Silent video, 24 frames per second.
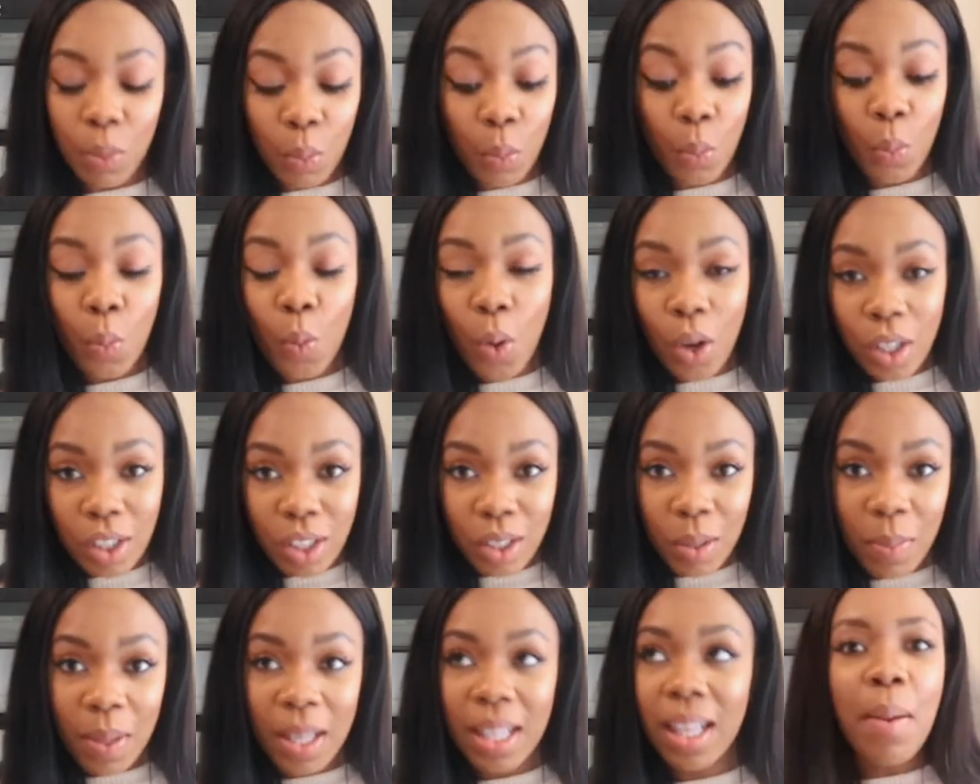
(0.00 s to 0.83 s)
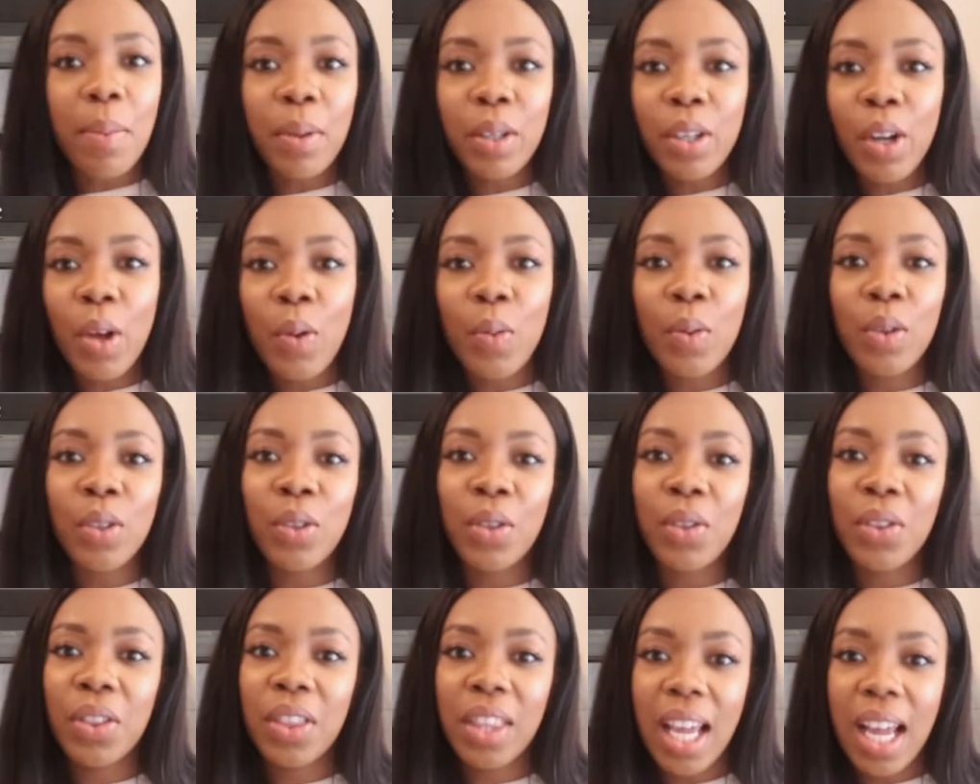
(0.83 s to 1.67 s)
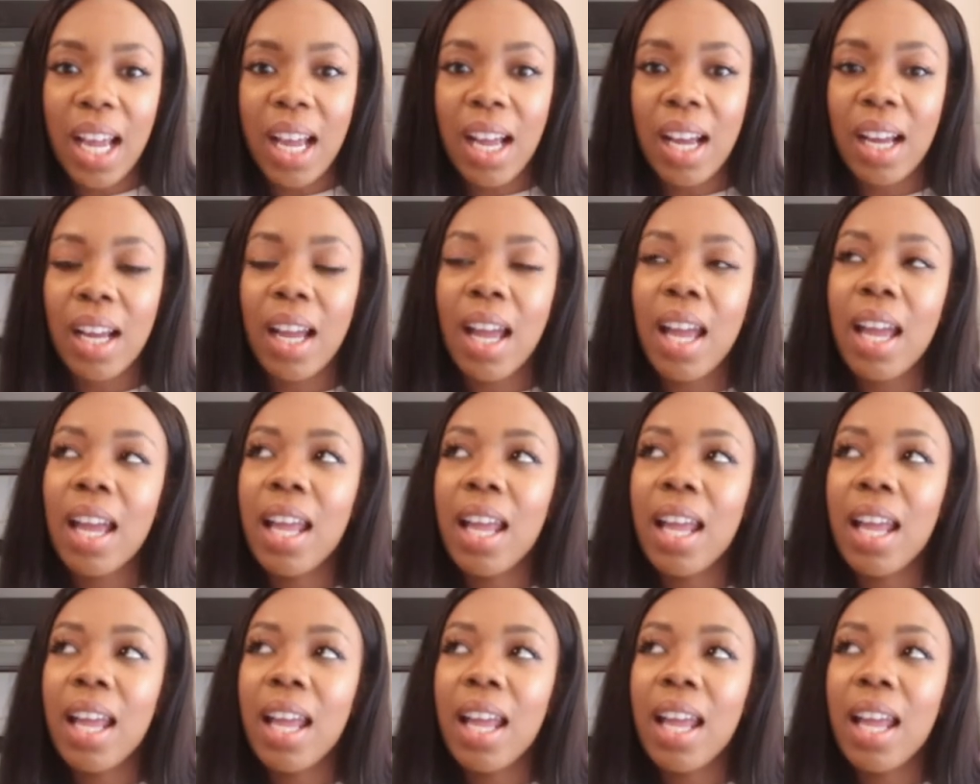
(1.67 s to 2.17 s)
watching me. Let me know what you think.